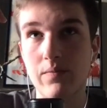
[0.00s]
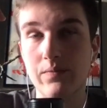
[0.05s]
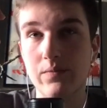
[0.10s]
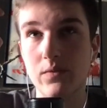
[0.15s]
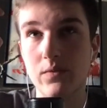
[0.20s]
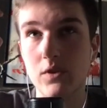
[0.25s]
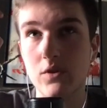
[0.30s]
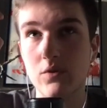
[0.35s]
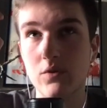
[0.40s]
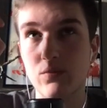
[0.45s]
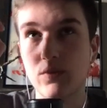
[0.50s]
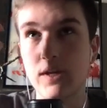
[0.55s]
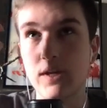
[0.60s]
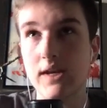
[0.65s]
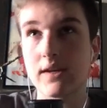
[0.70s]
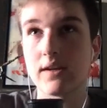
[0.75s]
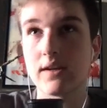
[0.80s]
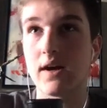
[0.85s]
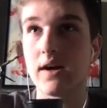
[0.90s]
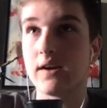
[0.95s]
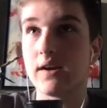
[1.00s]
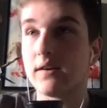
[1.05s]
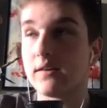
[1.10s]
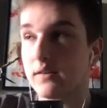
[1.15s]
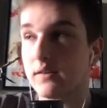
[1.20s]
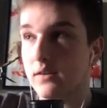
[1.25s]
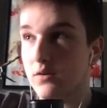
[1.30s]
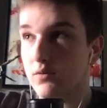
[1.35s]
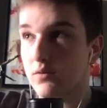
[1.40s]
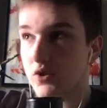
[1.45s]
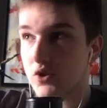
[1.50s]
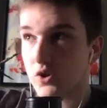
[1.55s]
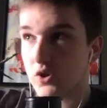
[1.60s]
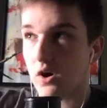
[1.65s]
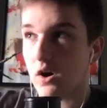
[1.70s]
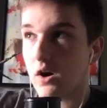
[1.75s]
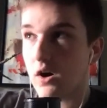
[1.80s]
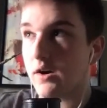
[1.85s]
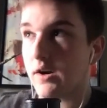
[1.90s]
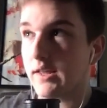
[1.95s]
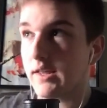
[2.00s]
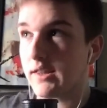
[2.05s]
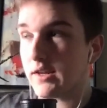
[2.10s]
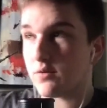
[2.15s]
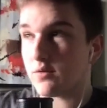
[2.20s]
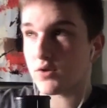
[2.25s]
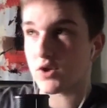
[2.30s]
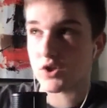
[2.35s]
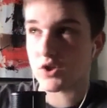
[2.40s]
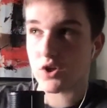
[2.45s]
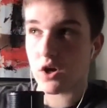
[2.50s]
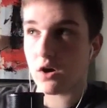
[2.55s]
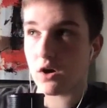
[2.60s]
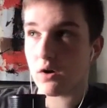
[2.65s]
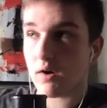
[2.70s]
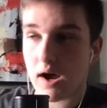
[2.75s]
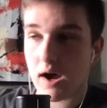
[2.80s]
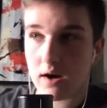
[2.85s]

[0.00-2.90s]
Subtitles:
you get it done, you start, and then you just go.